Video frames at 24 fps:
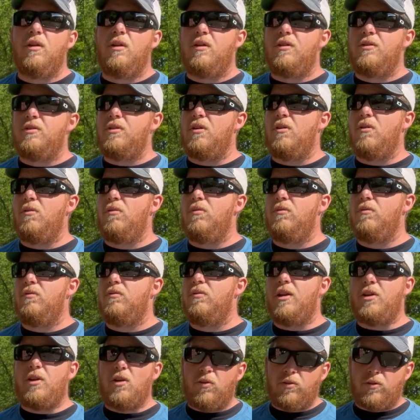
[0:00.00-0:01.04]
So
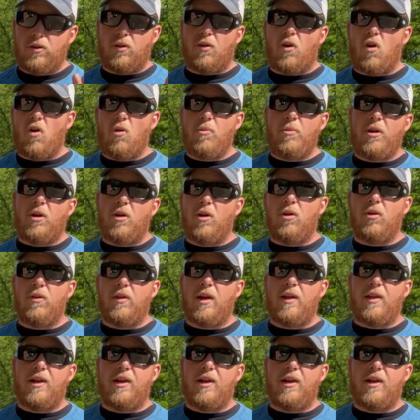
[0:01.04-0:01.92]
now don't hold me to all of that.